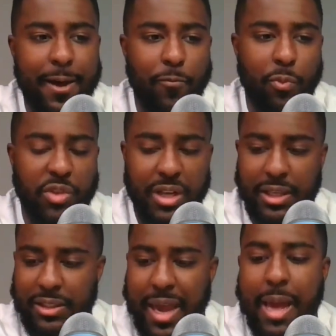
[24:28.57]
from
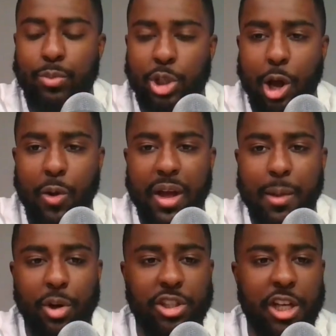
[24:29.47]
tonight's game. So
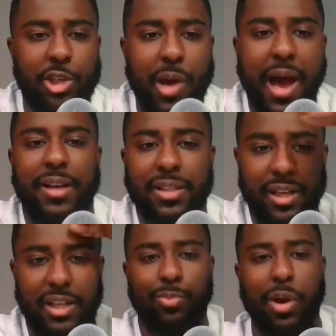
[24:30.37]
appreciate you guys.
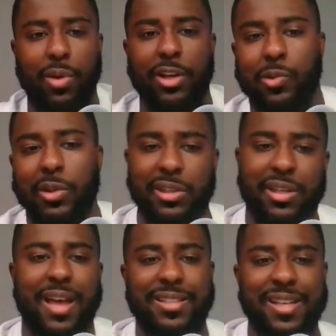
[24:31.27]
It's your boy Bryce
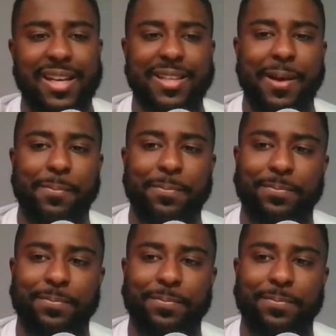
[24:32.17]
Lewis. I'll see you next time.